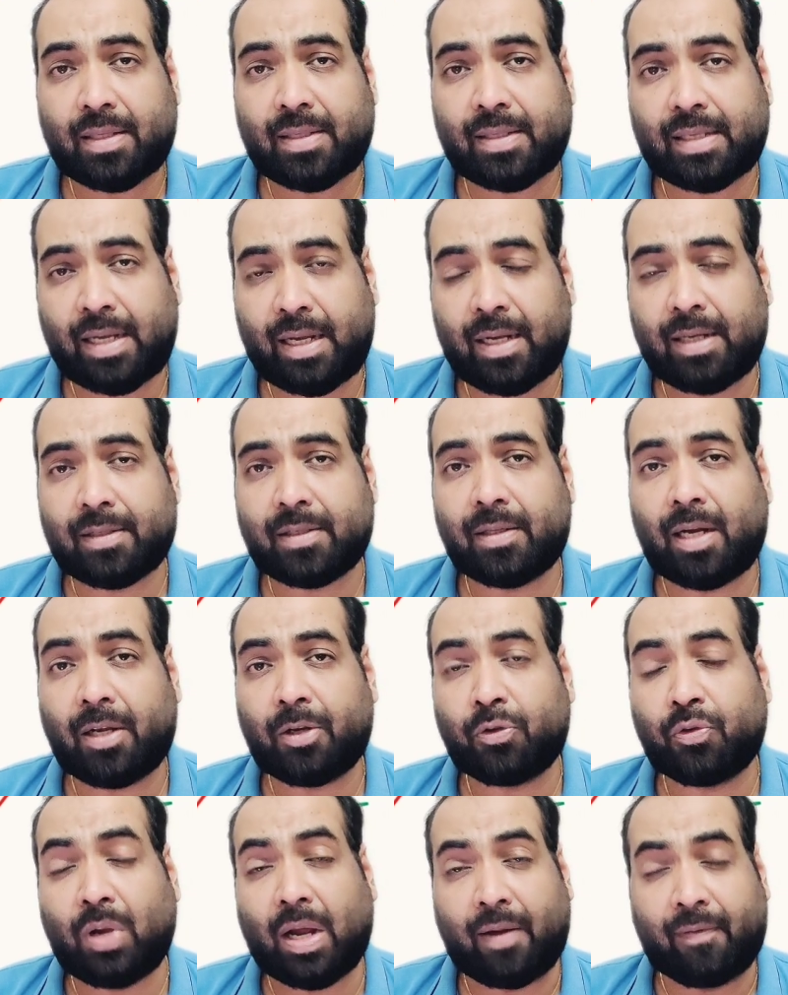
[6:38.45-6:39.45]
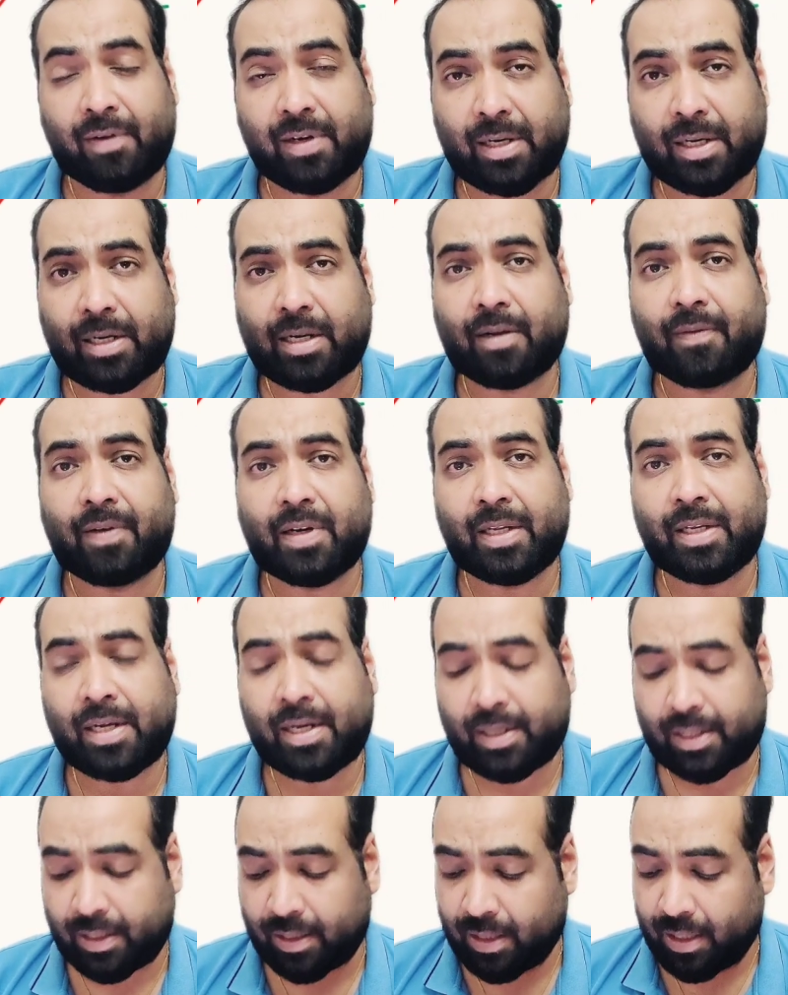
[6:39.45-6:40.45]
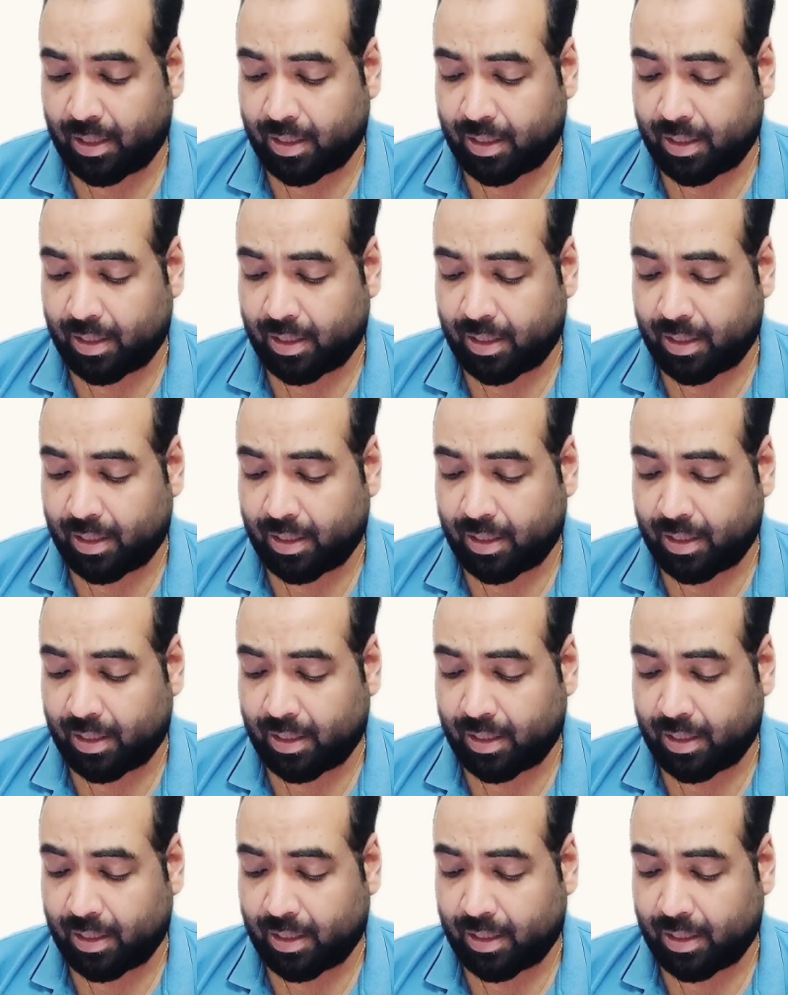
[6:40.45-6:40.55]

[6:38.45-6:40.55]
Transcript: sales that you haven't recovered yet.